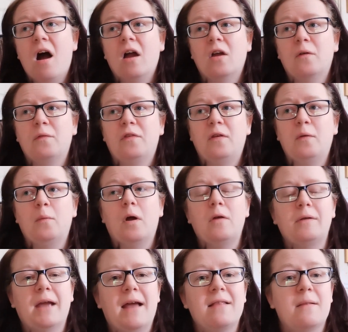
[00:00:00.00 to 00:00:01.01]
I obviously
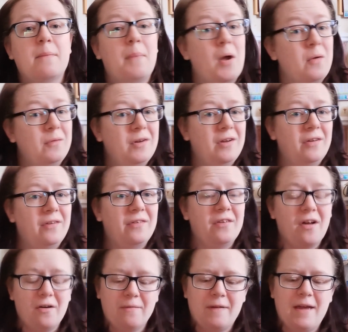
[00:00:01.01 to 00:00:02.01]
won't get the bonus
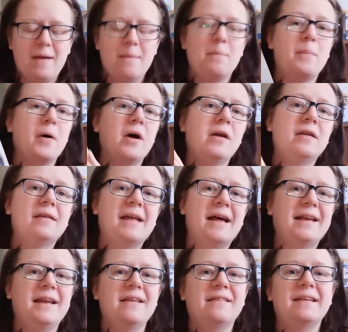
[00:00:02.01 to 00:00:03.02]
of it, but
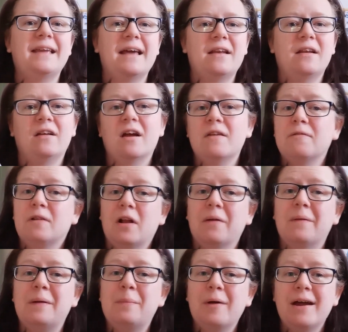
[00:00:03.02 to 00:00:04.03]
that is Get a Life,
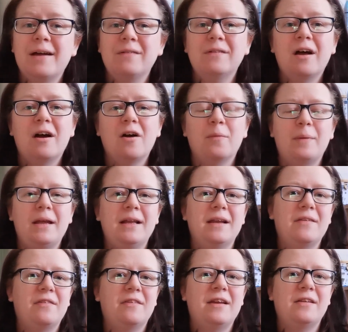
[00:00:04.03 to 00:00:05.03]
Chloe Brown. I'll be
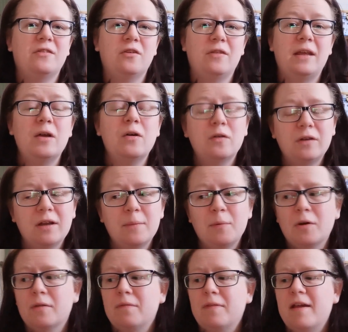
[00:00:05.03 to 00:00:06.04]
listening to the
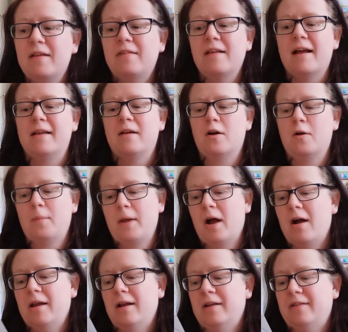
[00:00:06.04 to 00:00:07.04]
audiobook of this, and I'll be
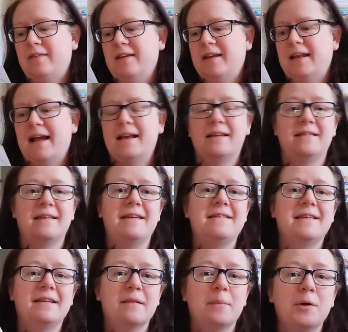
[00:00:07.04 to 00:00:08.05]
highlighting and
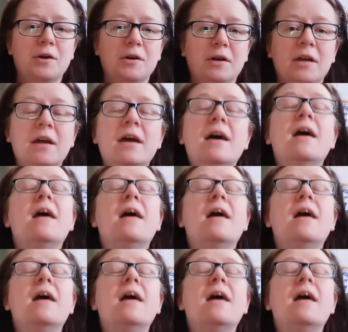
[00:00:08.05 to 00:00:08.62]
annotating the book.